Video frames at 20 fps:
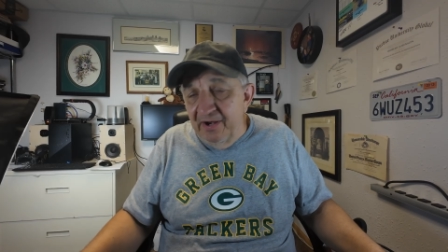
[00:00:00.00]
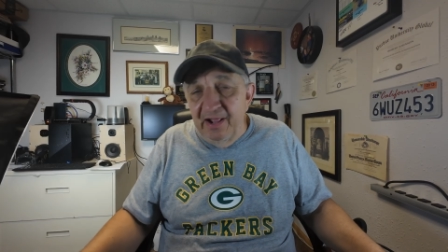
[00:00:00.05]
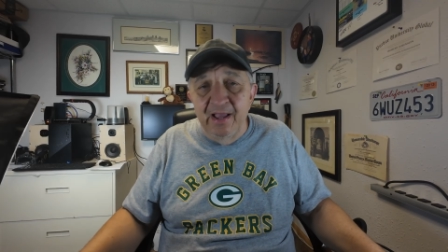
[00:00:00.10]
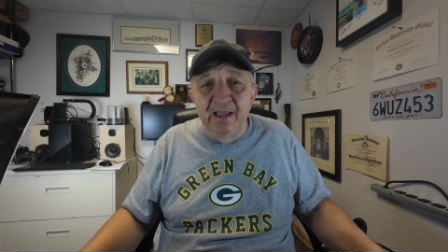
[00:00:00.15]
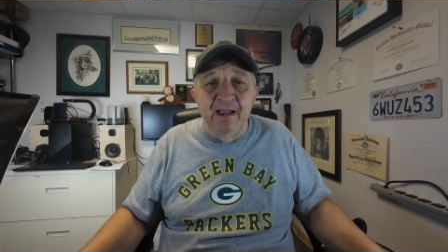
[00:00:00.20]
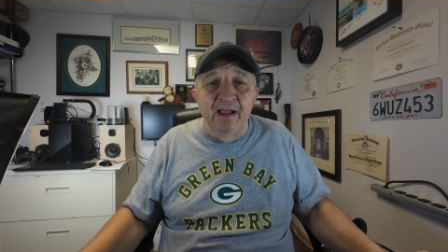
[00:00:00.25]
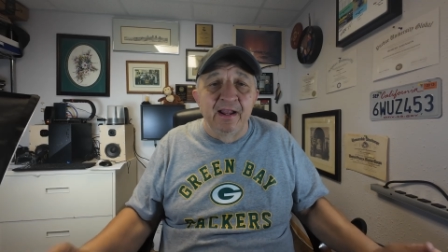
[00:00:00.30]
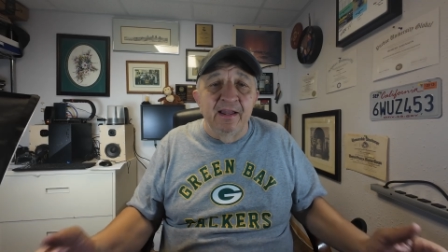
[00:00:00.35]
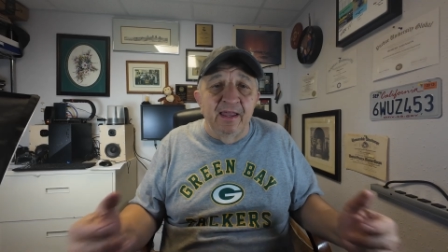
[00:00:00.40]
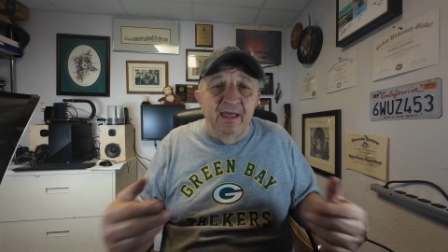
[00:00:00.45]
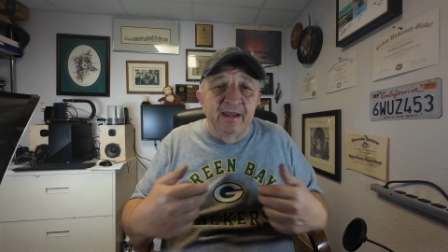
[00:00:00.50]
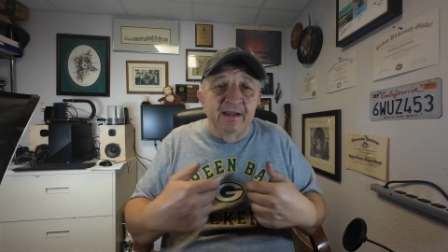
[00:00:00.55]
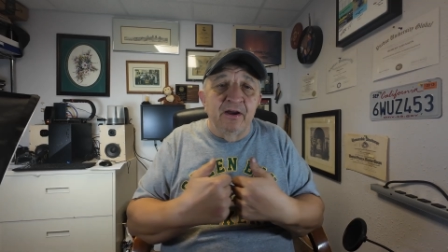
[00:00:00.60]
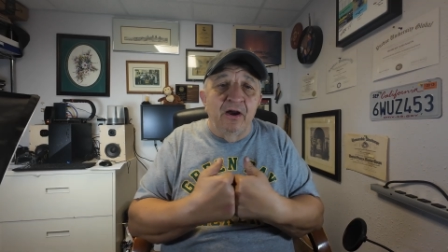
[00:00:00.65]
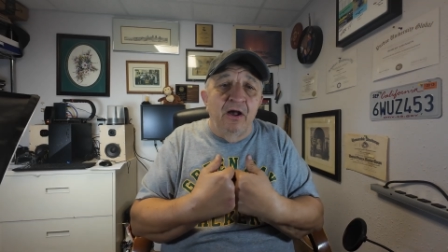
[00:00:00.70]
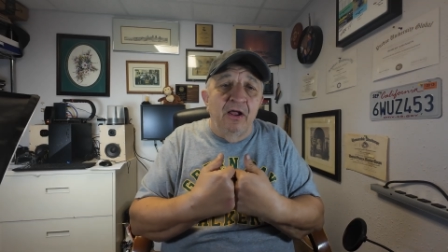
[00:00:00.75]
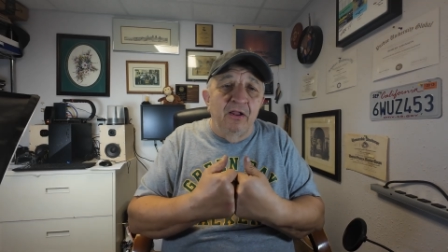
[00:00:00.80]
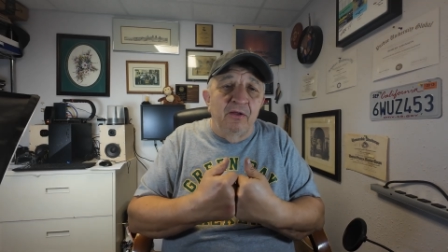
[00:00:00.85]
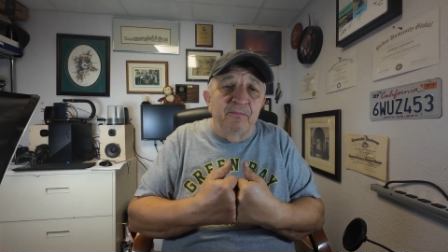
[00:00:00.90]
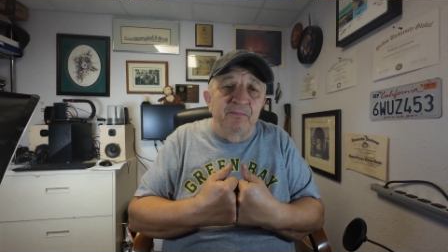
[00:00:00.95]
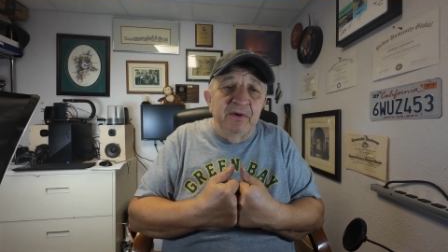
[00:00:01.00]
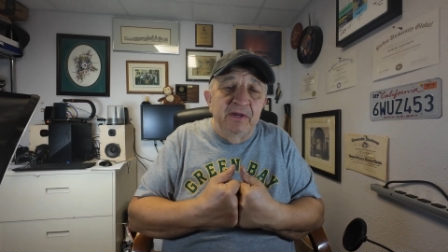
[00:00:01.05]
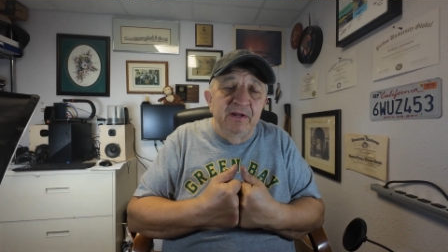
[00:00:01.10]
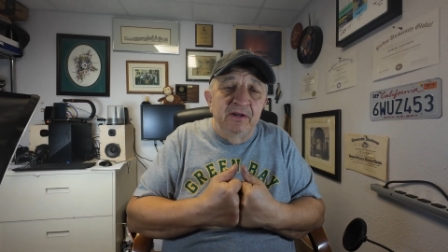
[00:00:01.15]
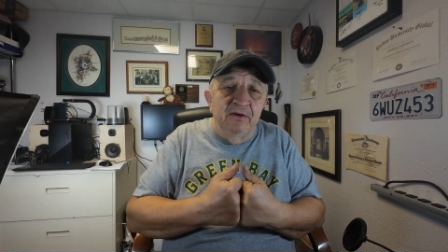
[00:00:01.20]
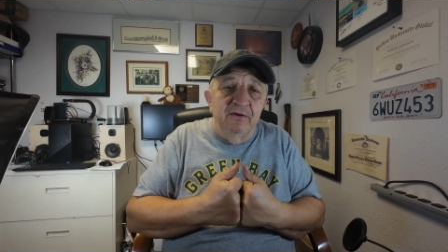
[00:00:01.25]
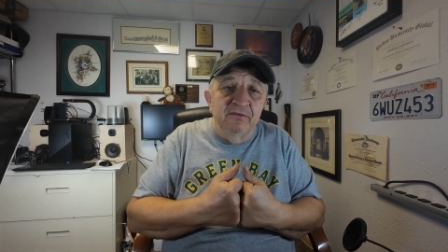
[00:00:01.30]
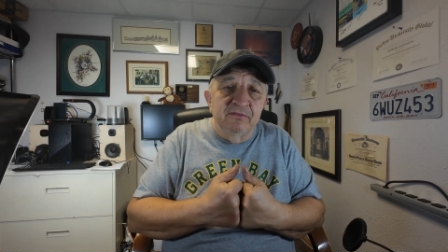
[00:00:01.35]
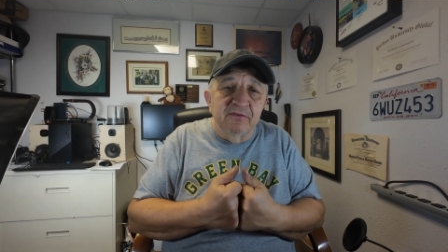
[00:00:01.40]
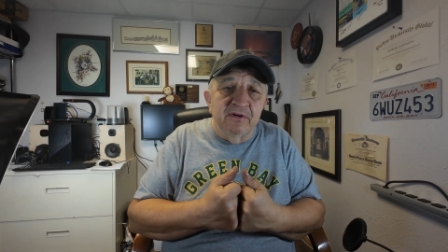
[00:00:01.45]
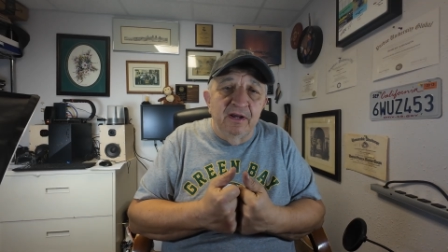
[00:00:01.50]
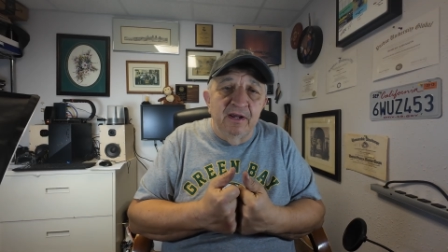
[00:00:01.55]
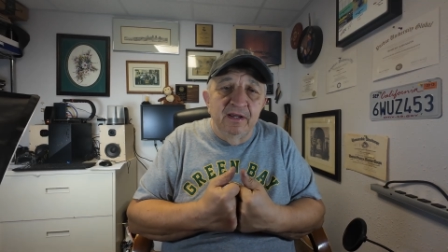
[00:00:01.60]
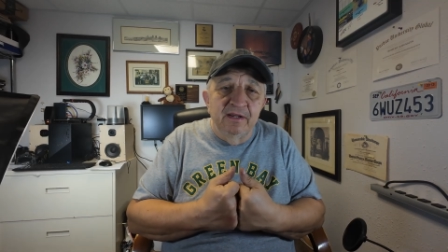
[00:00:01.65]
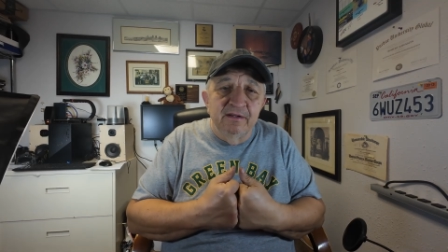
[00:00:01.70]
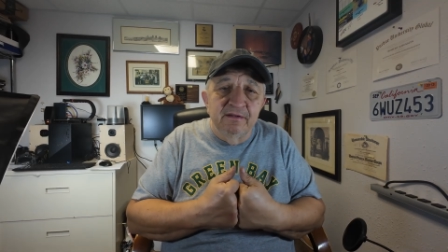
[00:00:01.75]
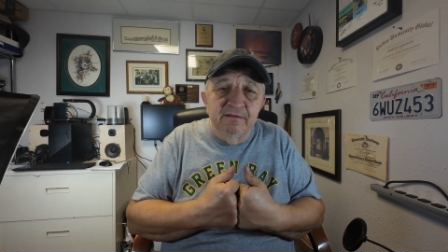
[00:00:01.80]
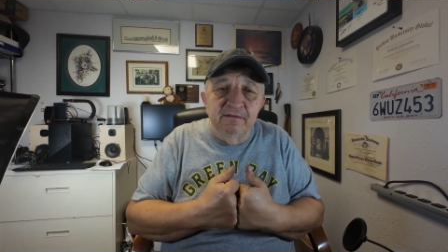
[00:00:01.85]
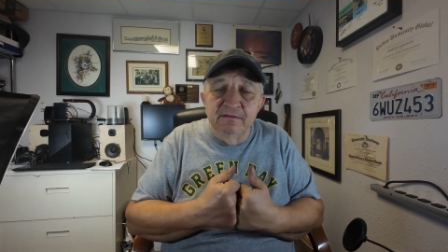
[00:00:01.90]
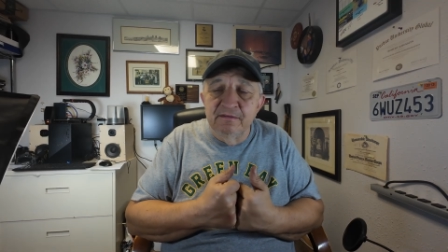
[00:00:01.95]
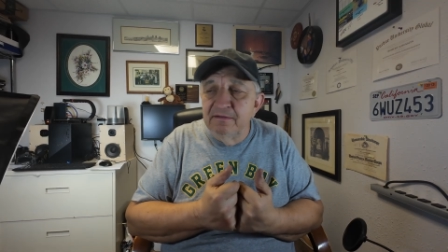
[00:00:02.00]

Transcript: I like jalapenos, right?